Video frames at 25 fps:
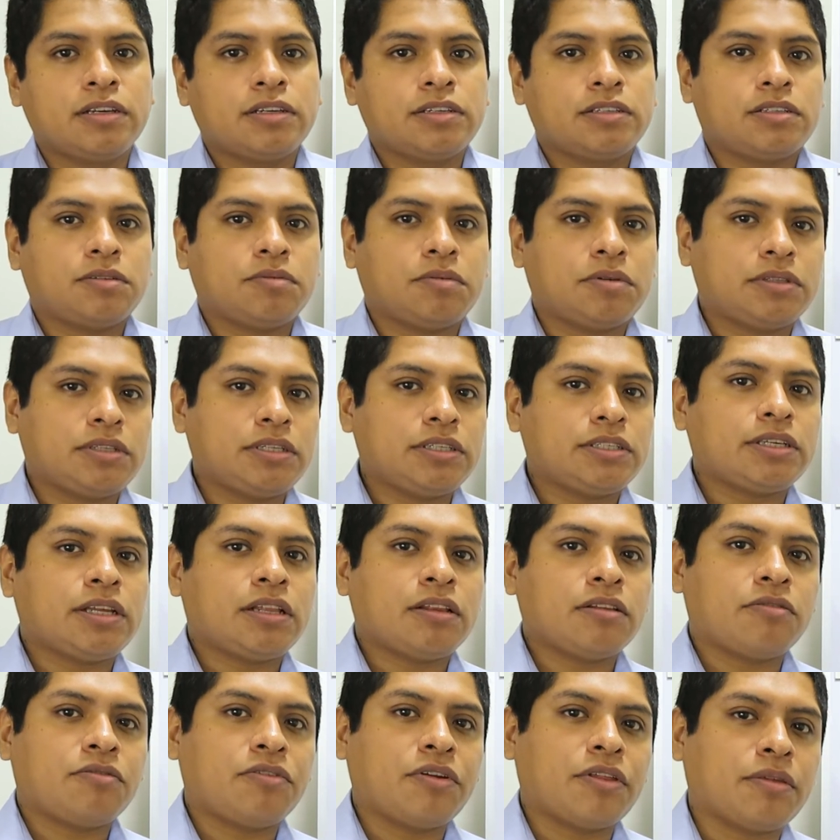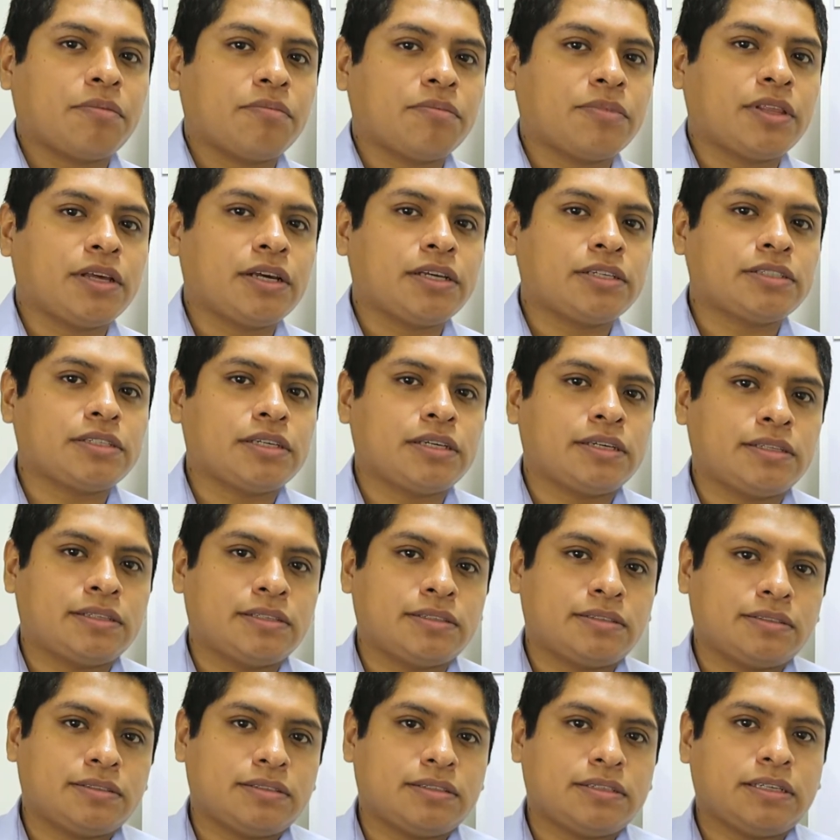so what this algorithm does
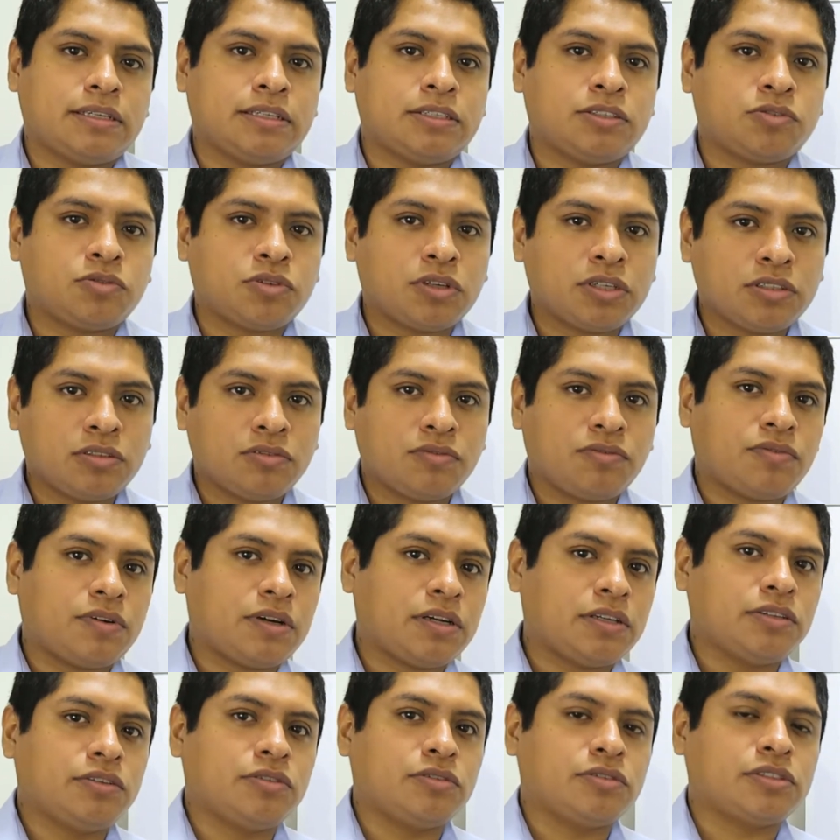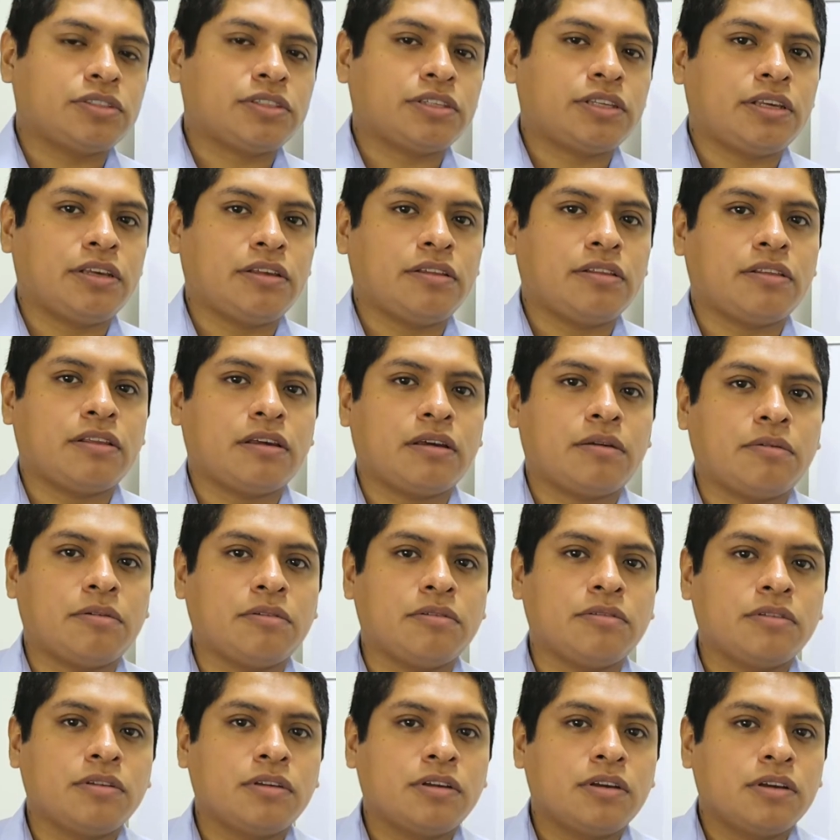is it tries to find your skill
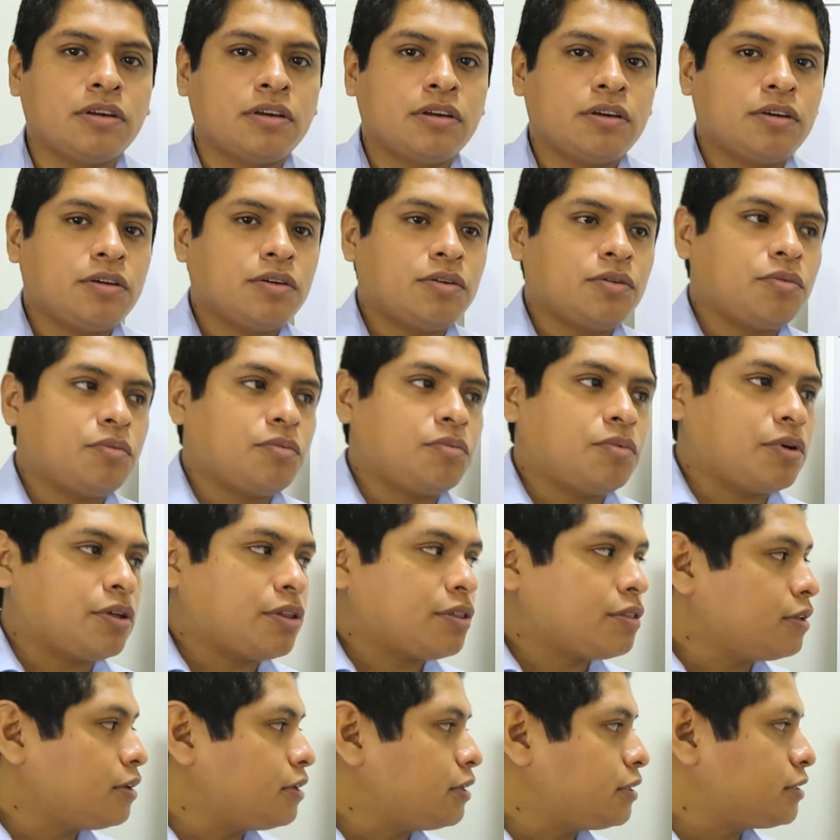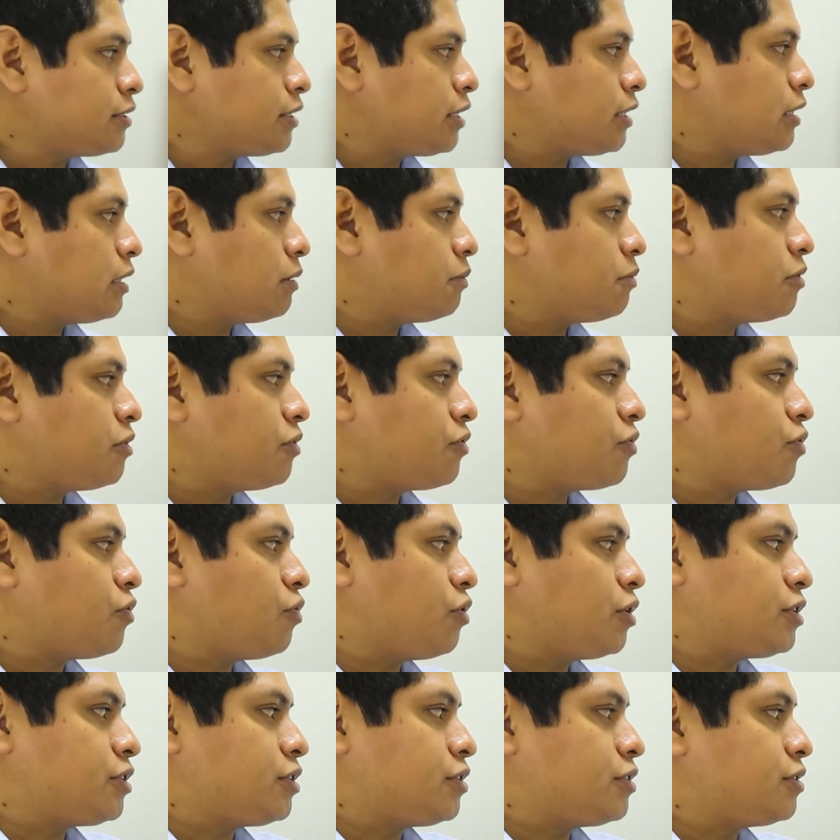level with a set number of
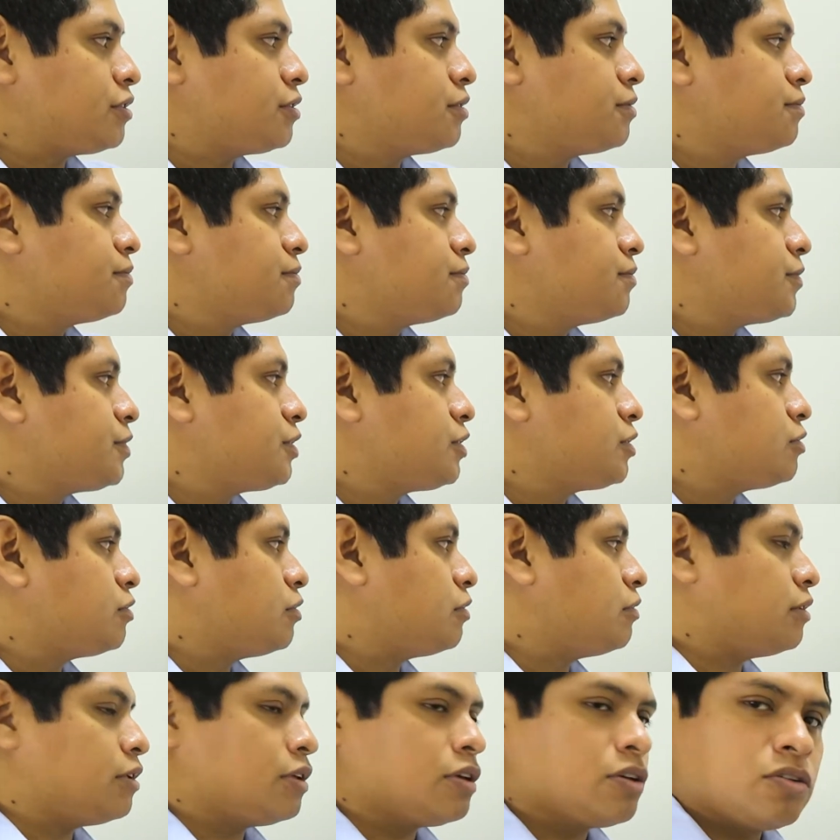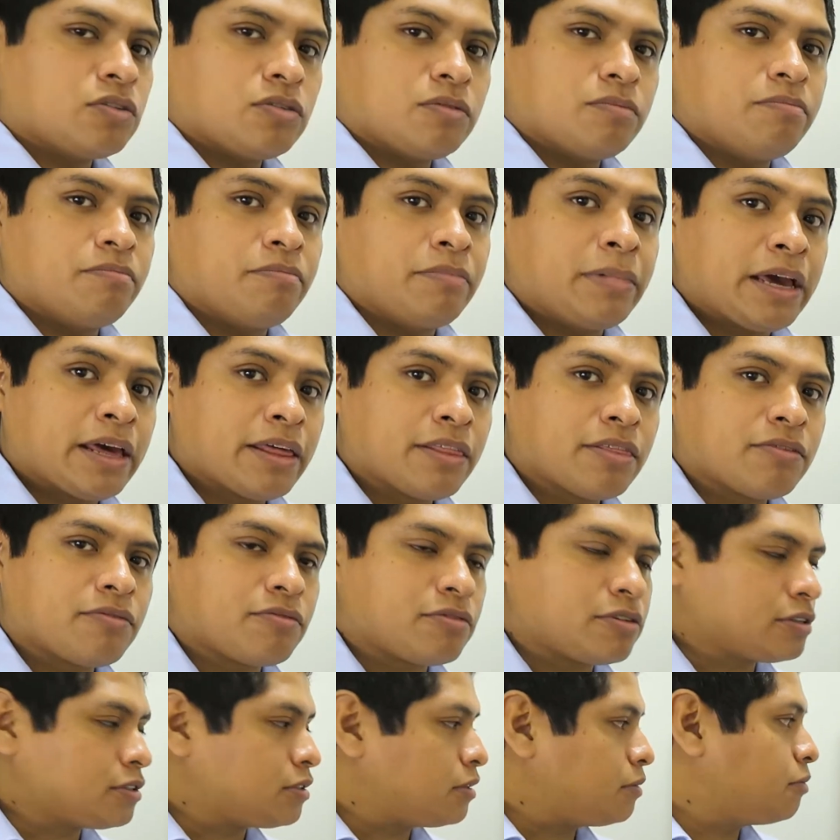questions. So in math,
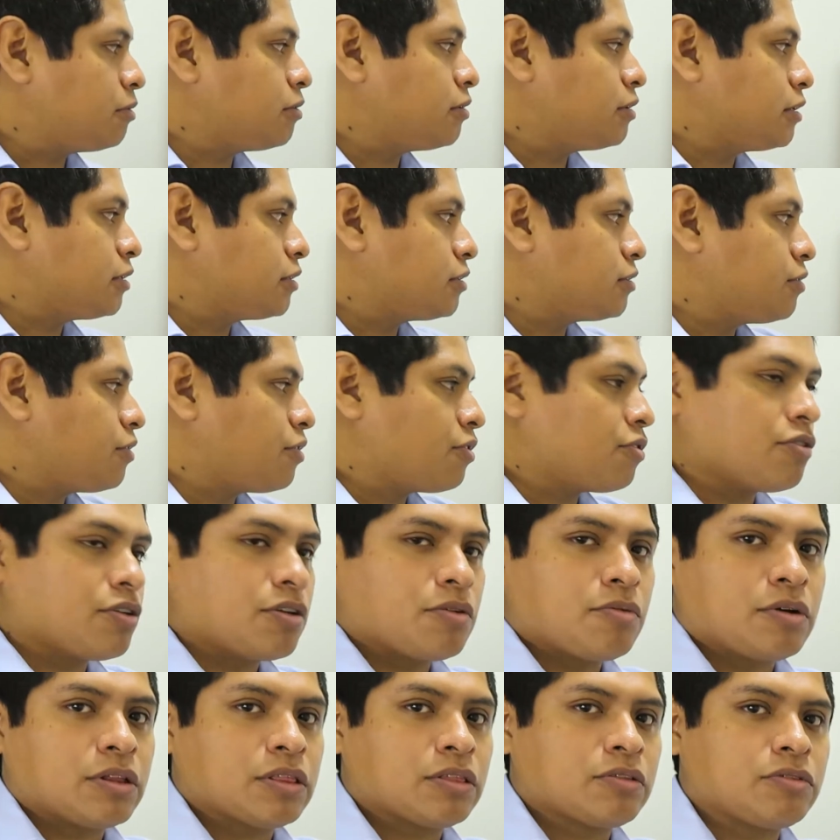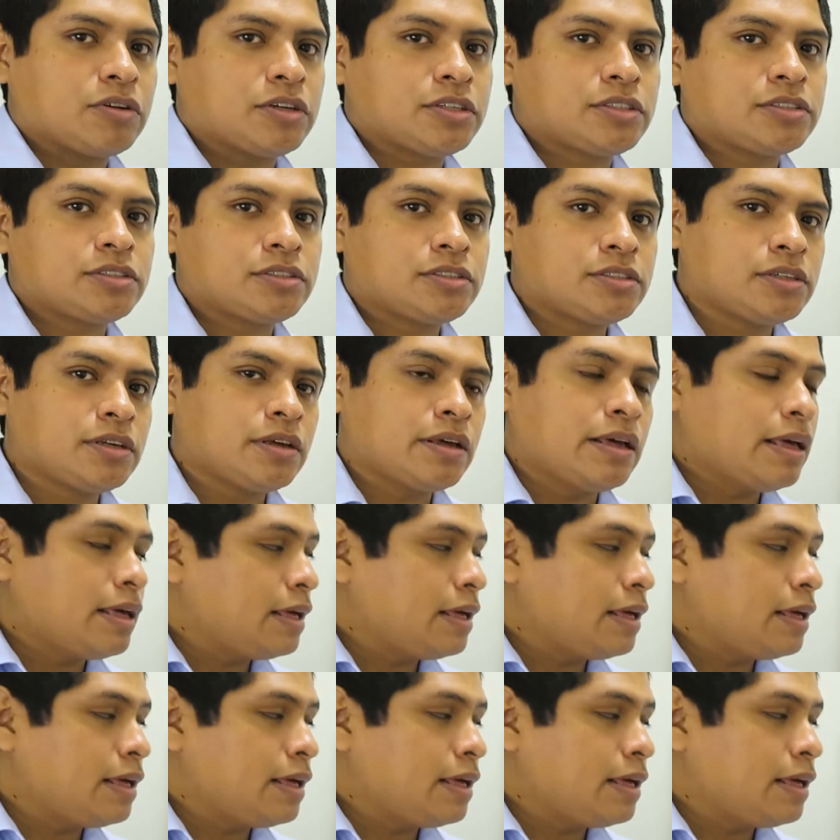for example, it's 31 questions.